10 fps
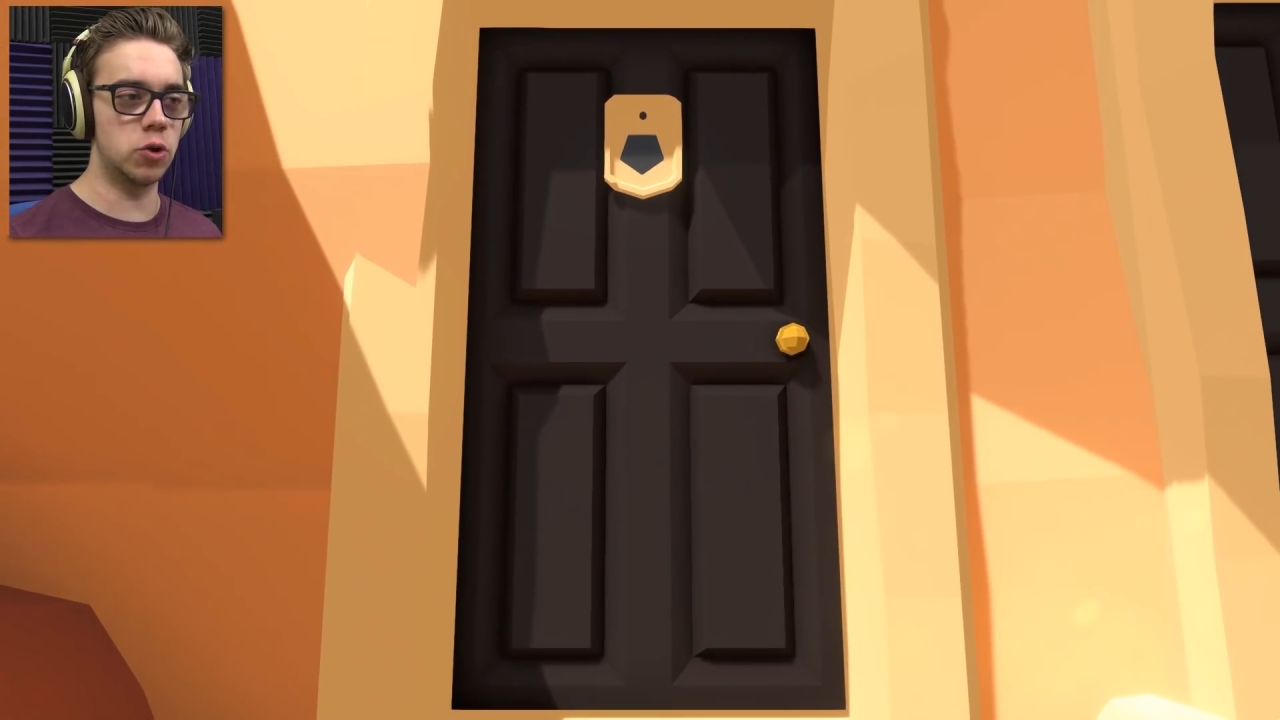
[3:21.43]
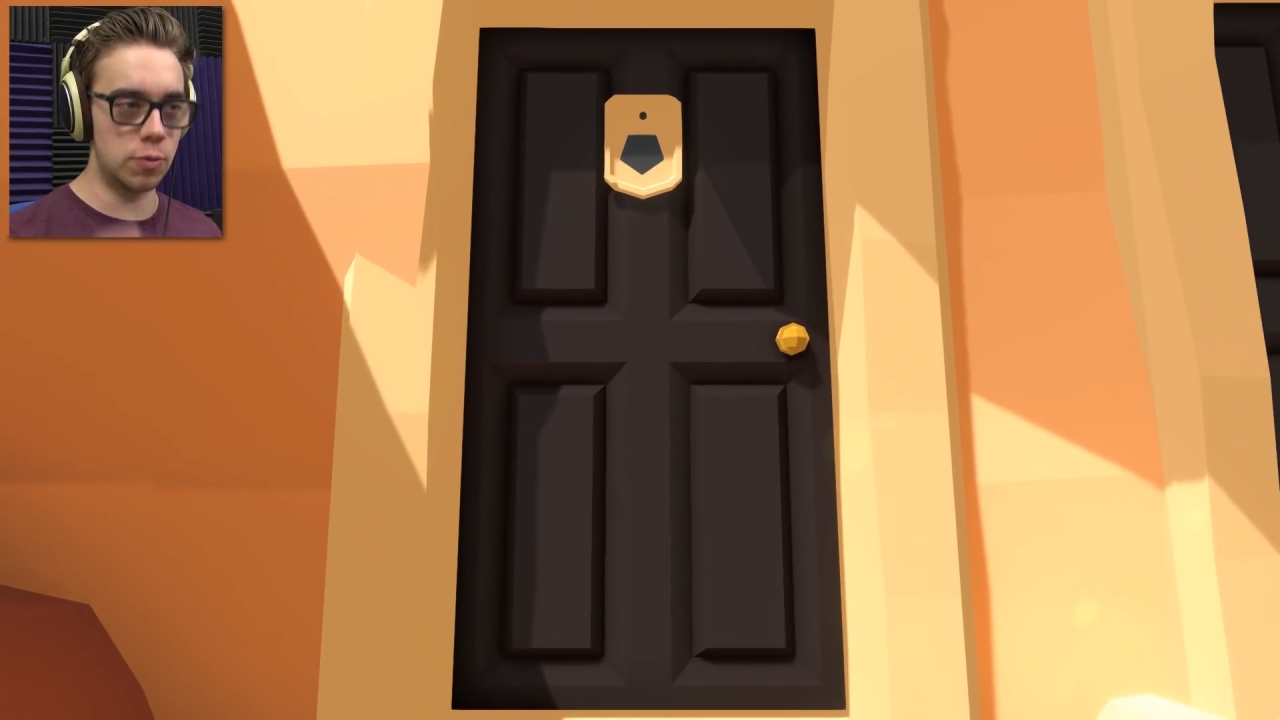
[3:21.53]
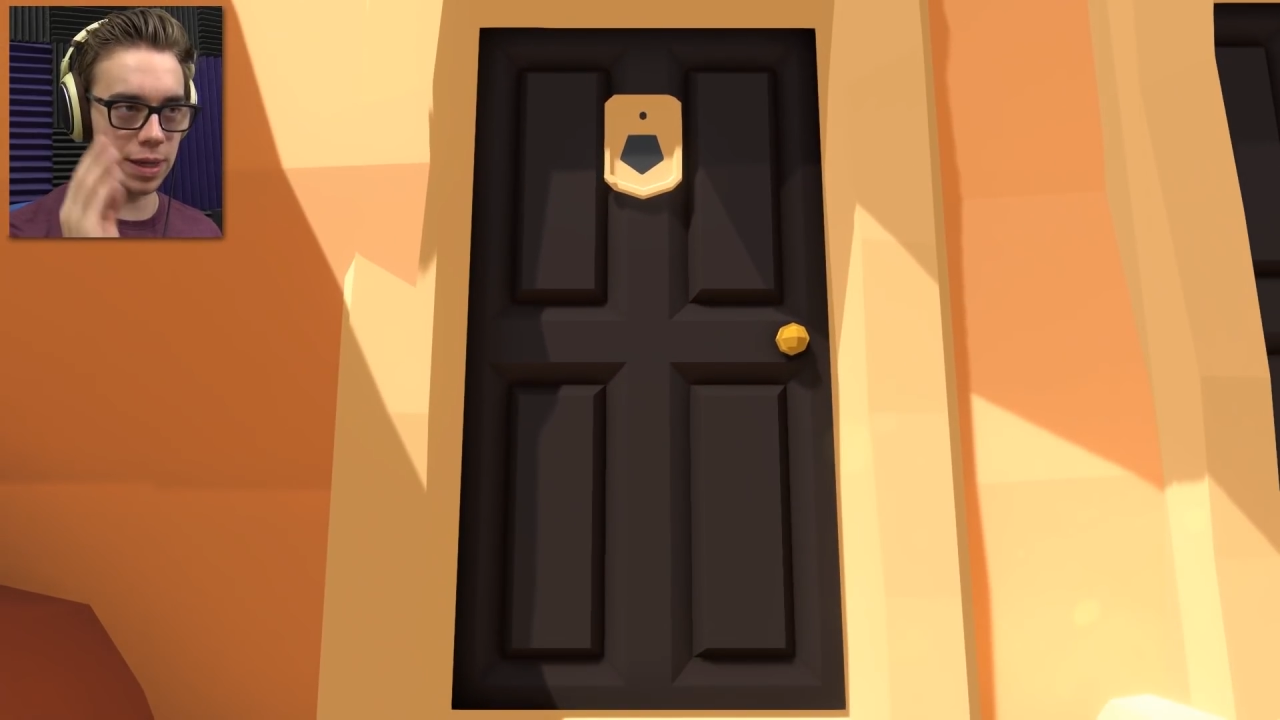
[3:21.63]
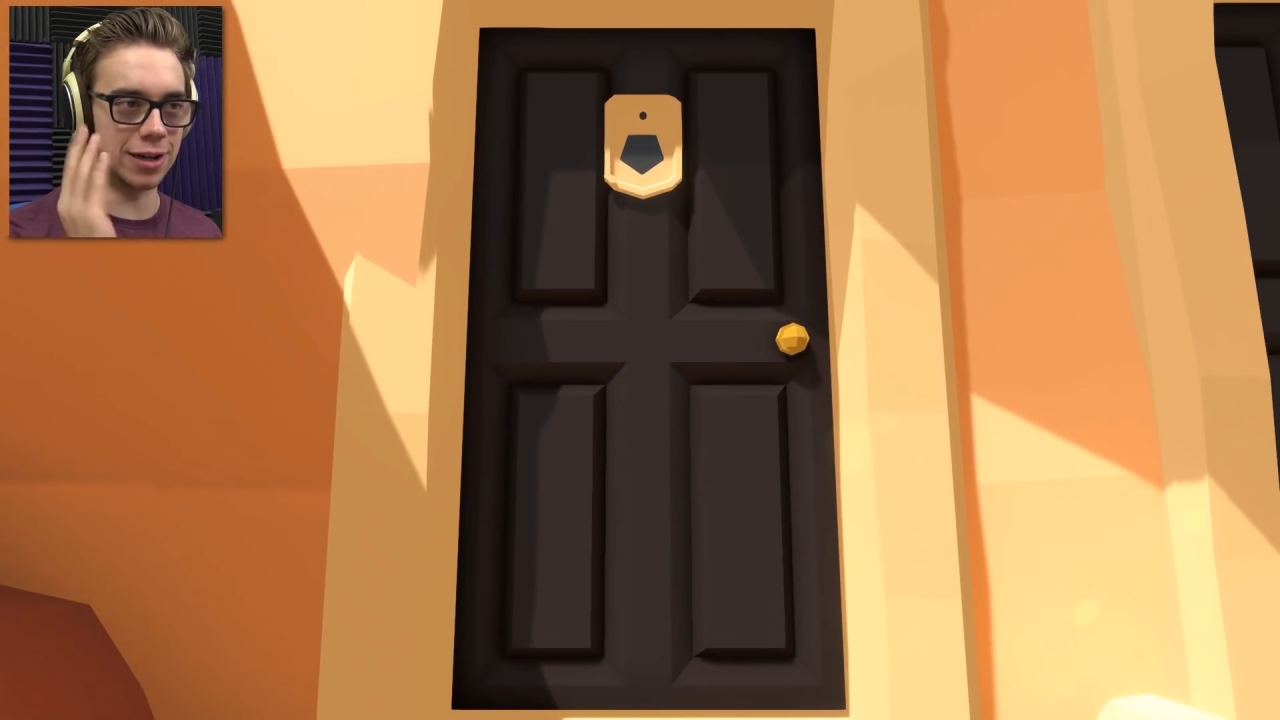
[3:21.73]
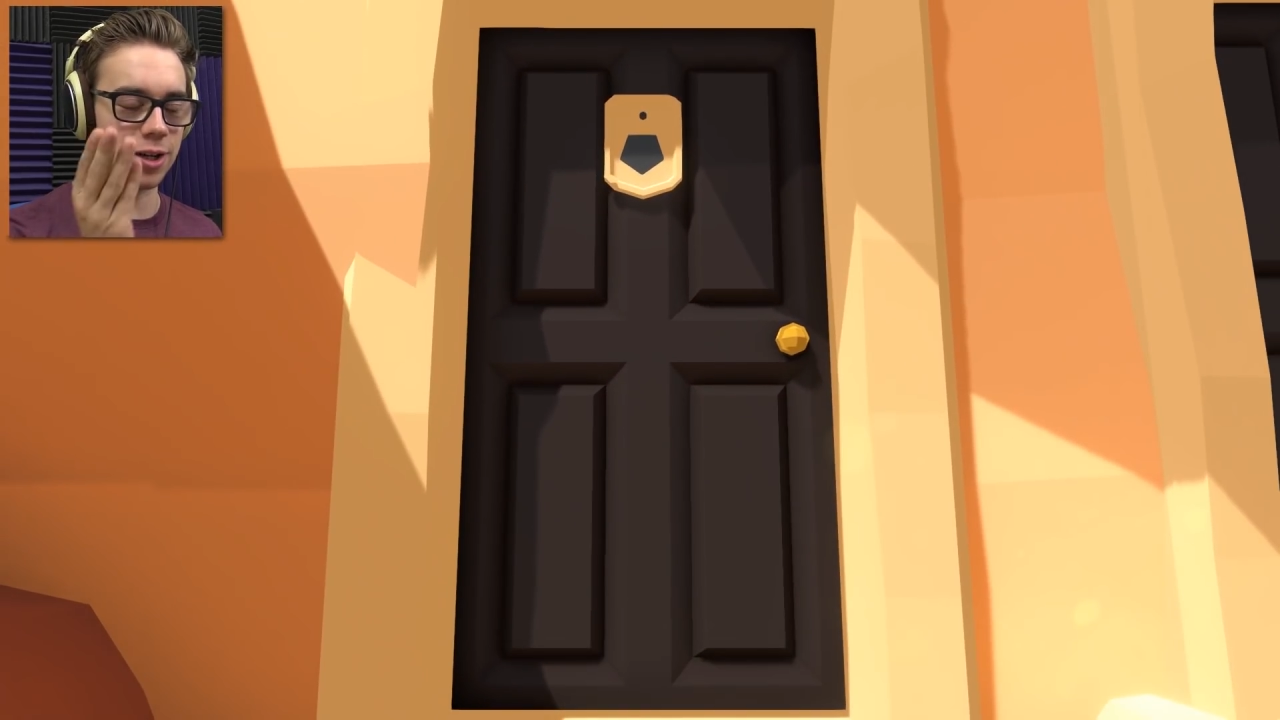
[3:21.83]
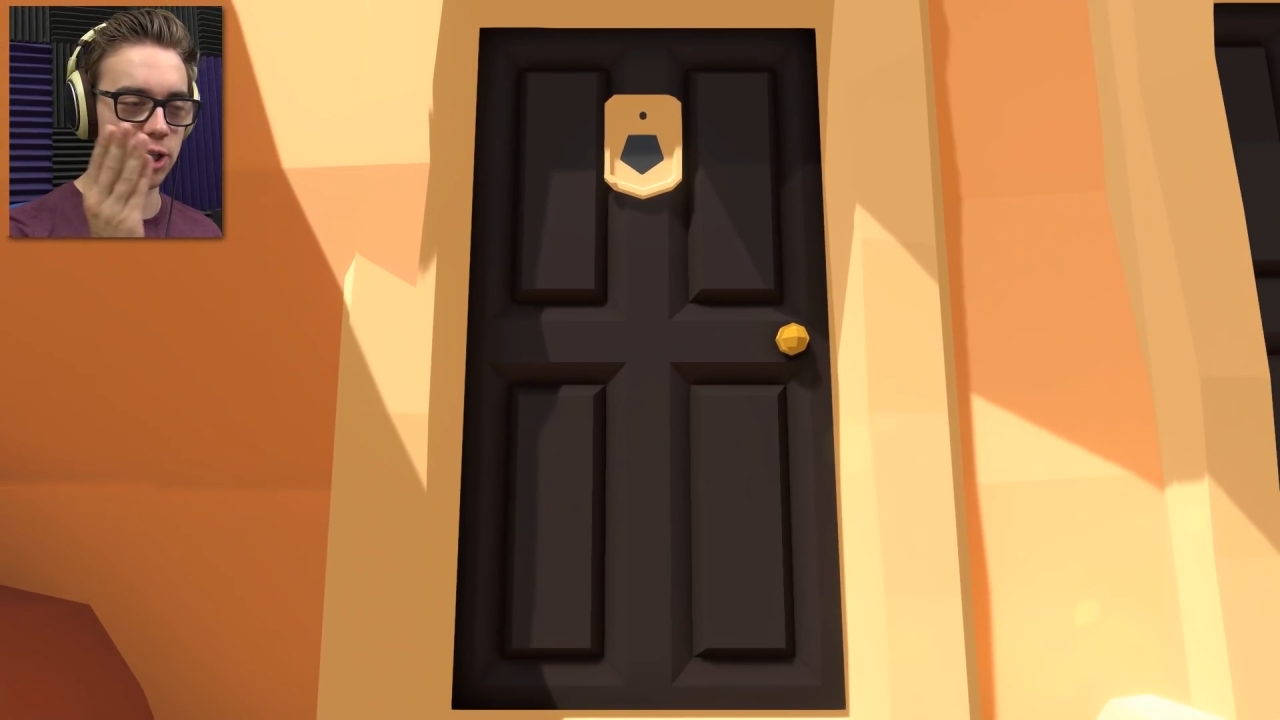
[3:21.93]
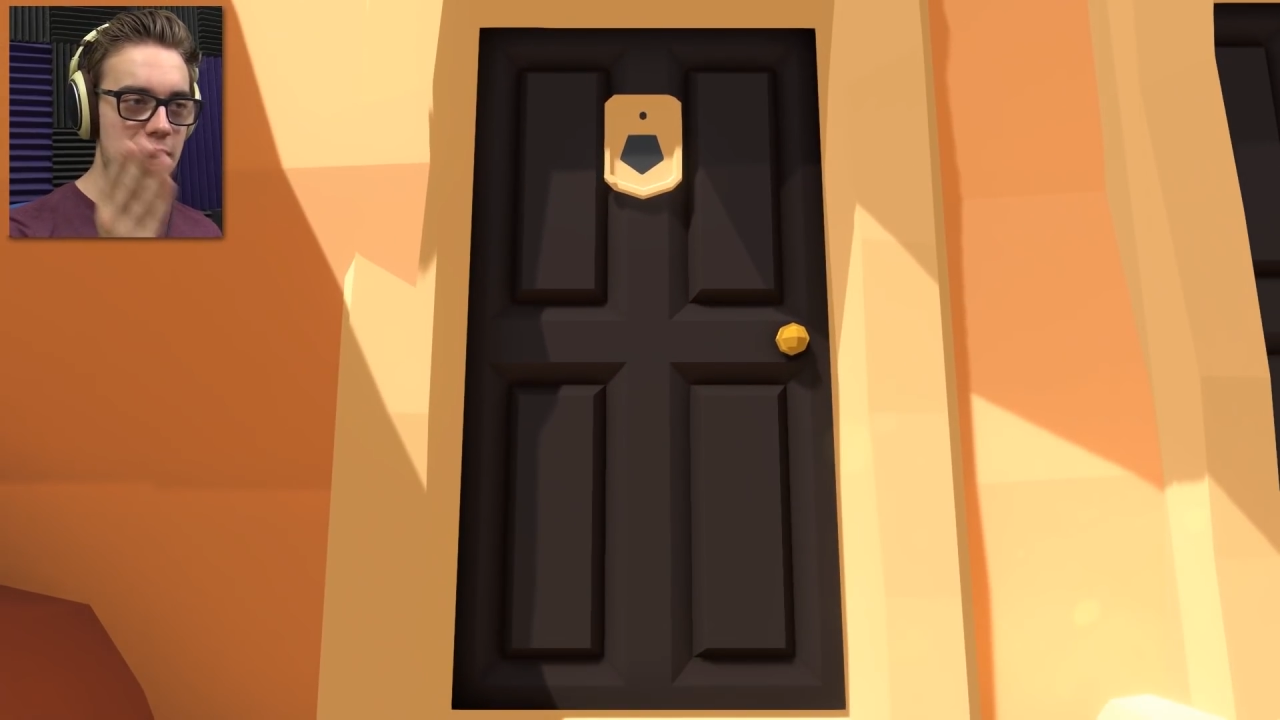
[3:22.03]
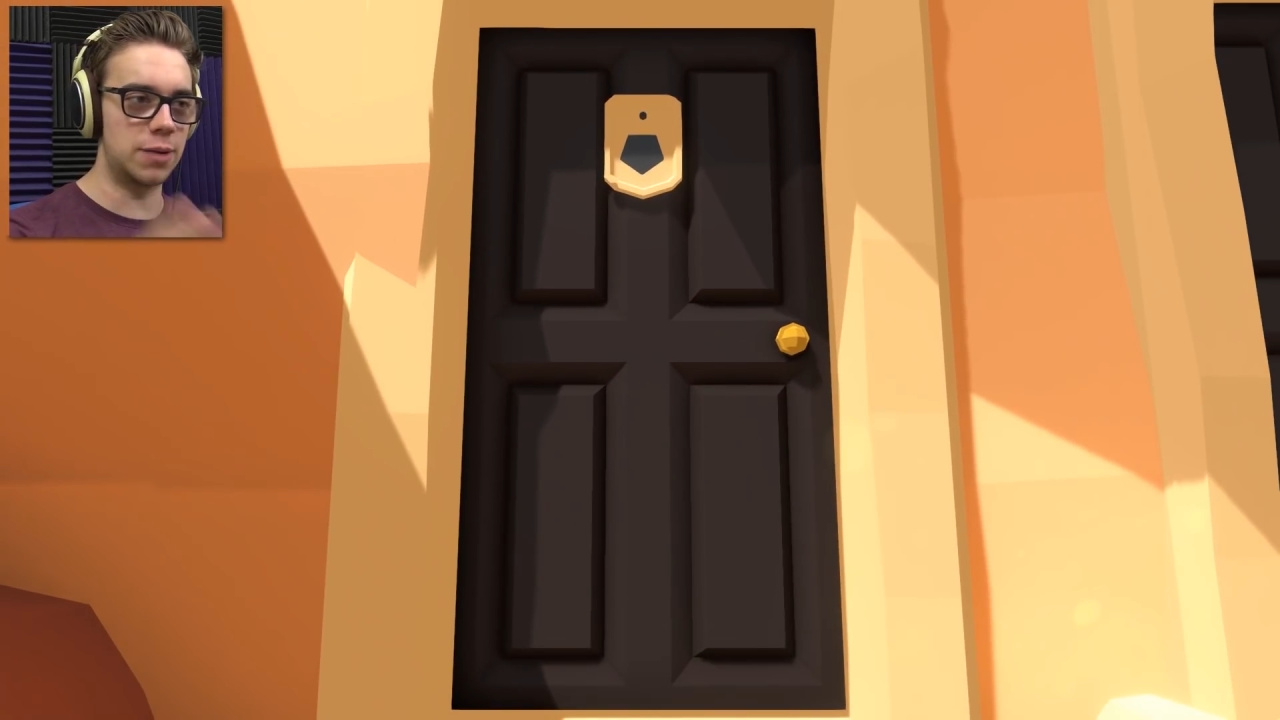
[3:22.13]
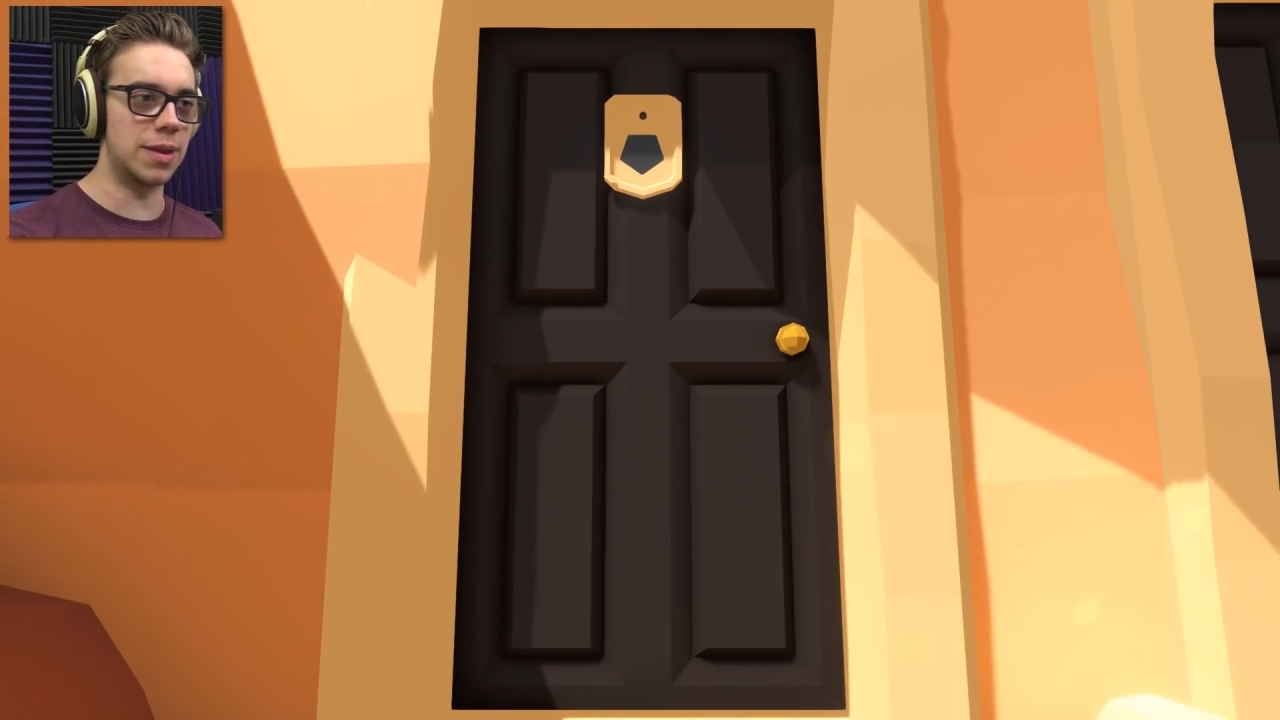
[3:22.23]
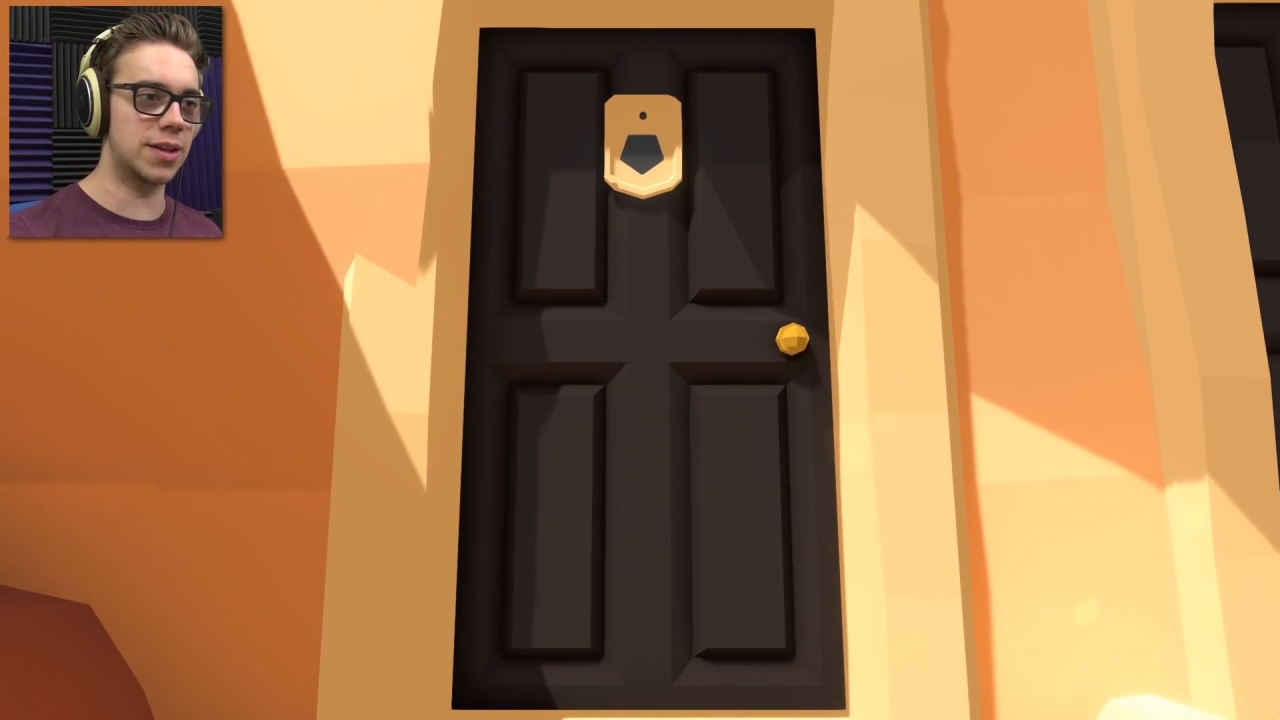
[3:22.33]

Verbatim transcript: to immediately shout at me.